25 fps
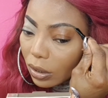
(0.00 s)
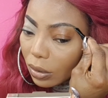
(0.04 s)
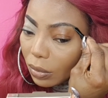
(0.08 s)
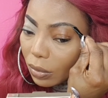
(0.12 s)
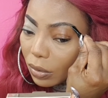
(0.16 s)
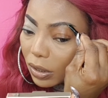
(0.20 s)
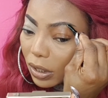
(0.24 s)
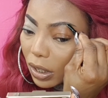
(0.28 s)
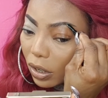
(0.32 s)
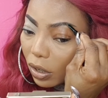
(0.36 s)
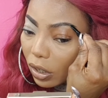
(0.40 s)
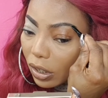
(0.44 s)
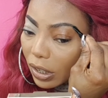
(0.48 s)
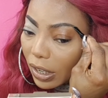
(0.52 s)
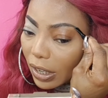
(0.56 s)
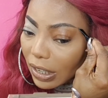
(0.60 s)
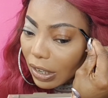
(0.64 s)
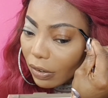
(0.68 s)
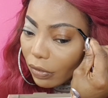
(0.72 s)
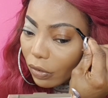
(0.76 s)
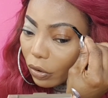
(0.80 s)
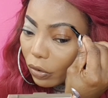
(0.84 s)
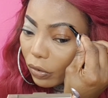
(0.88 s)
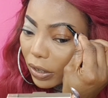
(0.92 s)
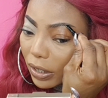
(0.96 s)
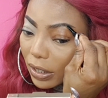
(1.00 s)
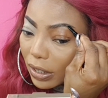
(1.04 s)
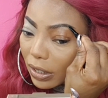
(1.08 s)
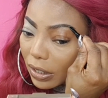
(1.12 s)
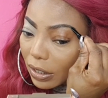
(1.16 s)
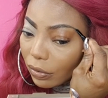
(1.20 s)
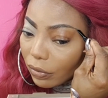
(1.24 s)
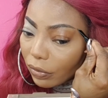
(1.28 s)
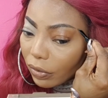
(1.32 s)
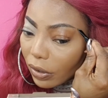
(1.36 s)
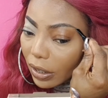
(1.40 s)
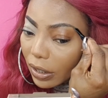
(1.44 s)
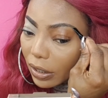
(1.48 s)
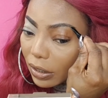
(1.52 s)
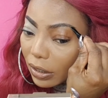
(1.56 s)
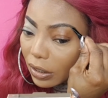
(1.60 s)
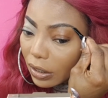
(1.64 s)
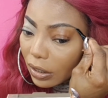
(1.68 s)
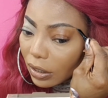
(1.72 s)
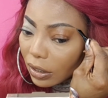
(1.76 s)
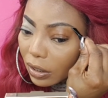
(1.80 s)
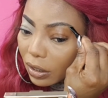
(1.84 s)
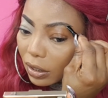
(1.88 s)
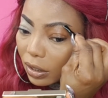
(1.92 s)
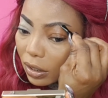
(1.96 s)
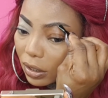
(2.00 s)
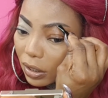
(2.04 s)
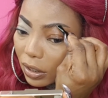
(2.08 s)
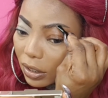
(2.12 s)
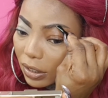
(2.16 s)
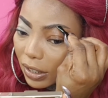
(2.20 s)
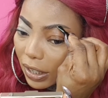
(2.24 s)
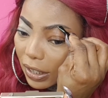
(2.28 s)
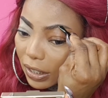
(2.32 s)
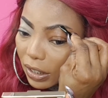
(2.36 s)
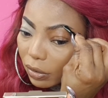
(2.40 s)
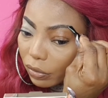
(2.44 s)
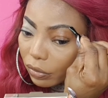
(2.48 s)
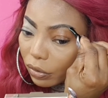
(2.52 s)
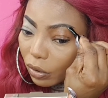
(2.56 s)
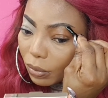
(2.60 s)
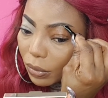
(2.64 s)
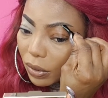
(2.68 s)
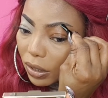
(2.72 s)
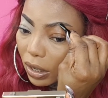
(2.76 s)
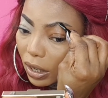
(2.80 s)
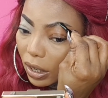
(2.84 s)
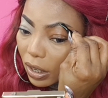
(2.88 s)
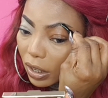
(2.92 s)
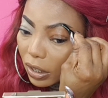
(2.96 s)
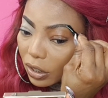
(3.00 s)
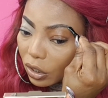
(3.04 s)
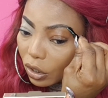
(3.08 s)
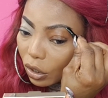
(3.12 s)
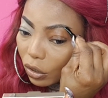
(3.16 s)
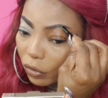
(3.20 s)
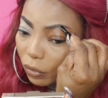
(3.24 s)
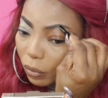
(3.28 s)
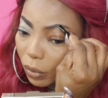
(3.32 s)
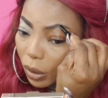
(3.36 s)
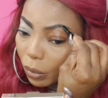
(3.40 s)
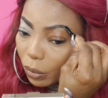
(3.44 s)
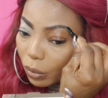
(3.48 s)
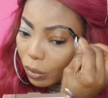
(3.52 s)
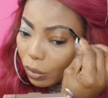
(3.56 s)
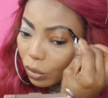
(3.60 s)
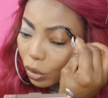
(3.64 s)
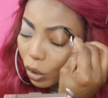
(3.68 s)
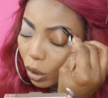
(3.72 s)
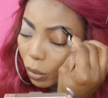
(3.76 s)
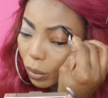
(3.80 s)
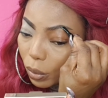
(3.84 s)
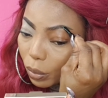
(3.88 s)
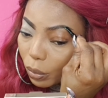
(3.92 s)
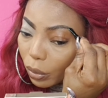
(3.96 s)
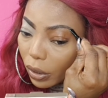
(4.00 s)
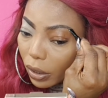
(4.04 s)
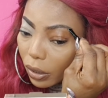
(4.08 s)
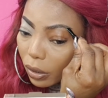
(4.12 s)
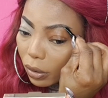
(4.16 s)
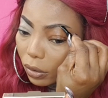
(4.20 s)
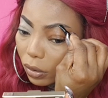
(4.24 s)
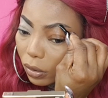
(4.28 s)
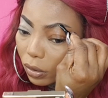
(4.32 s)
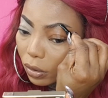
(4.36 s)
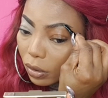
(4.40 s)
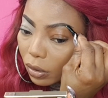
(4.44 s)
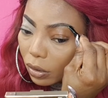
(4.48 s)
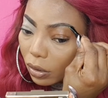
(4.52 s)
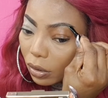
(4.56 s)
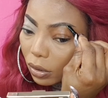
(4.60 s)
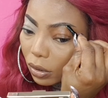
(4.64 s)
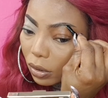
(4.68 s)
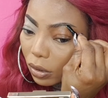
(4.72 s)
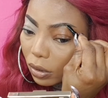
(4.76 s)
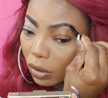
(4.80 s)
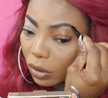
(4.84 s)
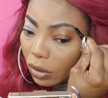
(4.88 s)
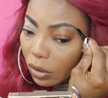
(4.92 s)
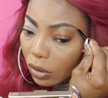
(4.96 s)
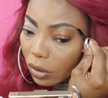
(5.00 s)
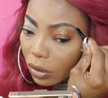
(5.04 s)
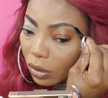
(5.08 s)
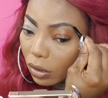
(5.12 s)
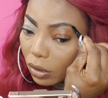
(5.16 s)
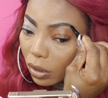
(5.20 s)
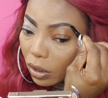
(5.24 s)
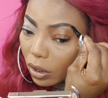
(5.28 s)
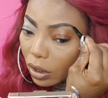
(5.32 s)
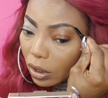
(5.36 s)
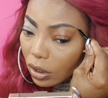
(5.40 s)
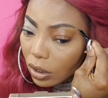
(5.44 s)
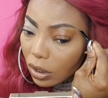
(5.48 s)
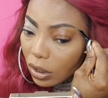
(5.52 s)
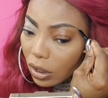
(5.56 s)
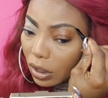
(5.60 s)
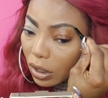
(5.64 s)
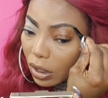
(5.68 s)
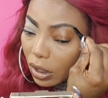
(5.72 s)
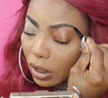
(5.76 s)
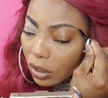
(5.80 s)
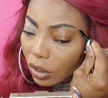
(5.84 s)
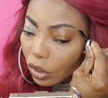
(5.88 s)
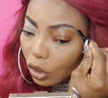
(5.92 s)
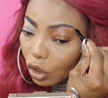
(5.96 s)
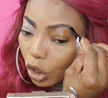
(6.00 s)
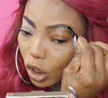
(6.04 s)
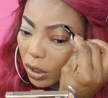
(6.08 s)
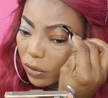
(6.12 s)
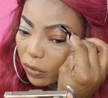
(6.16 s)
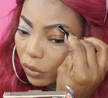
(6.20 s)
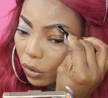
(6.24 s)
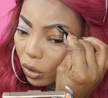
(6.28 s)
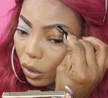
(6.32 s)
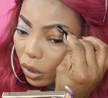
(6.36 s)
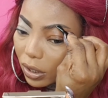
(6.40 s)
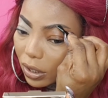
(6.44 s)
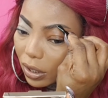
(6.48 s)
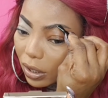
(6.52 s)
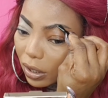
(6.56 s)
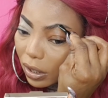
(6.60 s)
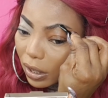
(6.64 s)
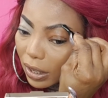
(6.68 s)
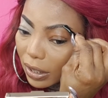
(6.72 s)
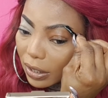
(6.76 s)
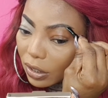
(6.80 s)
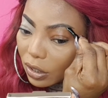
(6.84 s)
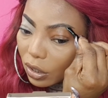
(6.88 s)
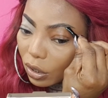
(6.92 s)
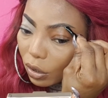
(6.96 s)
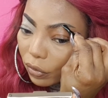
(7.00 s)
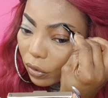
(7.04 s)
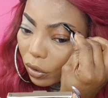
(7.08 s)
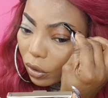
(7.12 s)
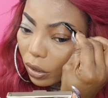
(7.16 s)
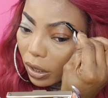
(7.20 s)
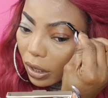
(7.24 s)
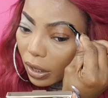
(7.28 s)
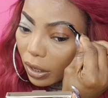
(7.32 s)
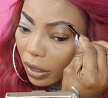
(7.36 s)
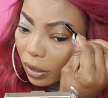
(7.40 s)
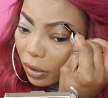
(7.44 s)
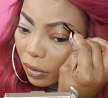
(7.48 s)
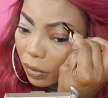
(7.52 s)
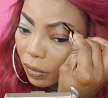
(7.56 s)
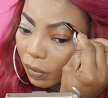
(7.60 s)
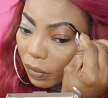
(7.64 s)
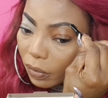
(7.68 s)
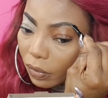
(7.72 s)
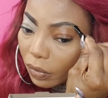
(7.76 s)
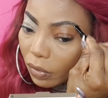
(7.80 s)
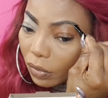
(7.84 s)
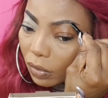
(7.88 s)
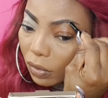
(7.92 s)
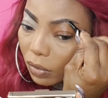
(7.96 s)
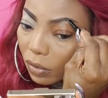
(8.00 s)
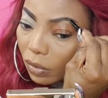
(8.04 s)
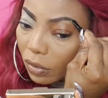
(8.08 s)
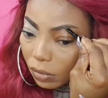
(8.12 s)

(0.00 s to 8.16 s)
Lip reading: to the tail that I've already defined, starting from the edge of my top brow. You can see that. Just follow the lines of your hair.